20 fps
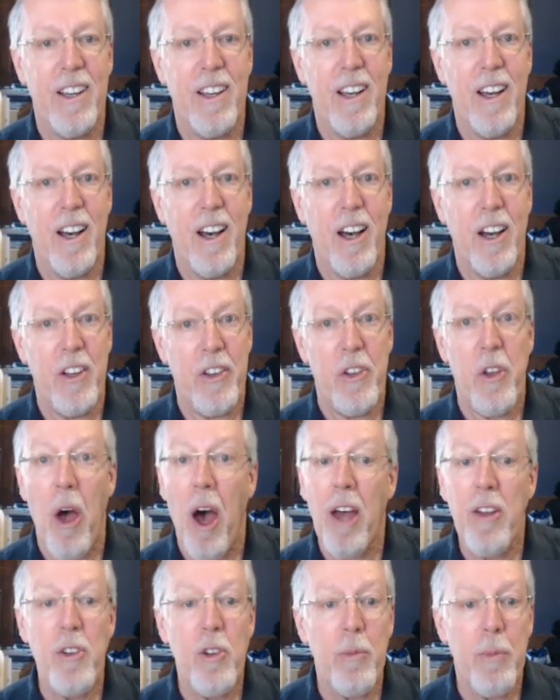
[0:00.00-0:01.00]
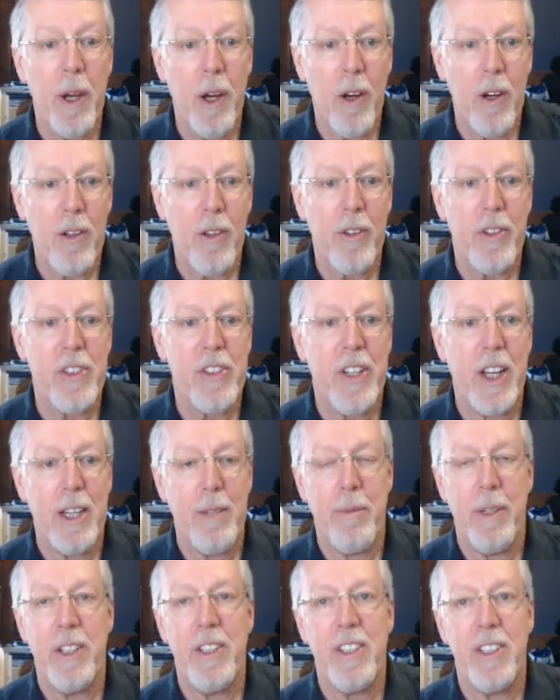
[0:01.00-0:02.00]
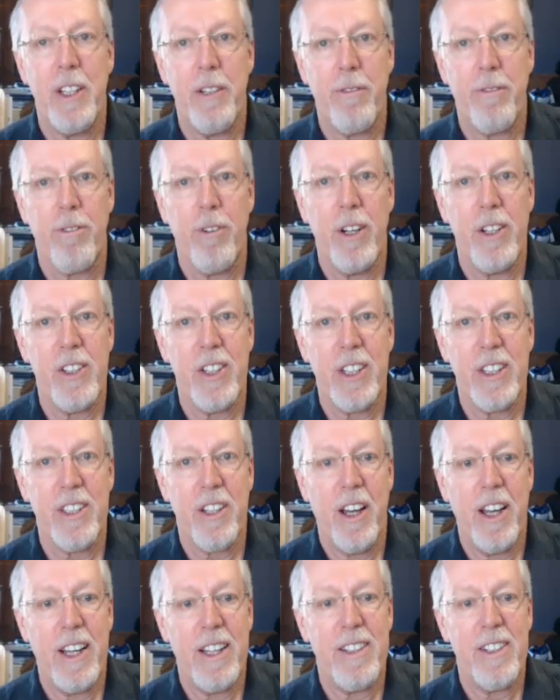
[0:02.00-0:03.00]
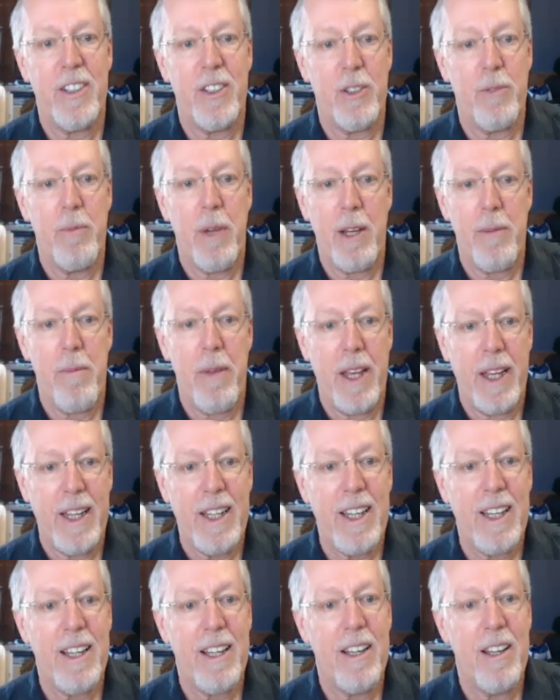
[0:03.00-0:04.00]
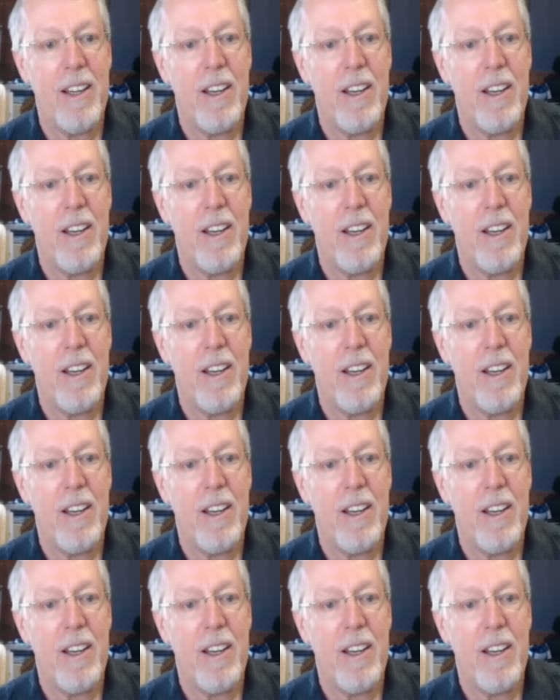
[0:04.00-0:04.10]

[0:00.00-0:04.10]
non-numerical statements that forensic scientists may make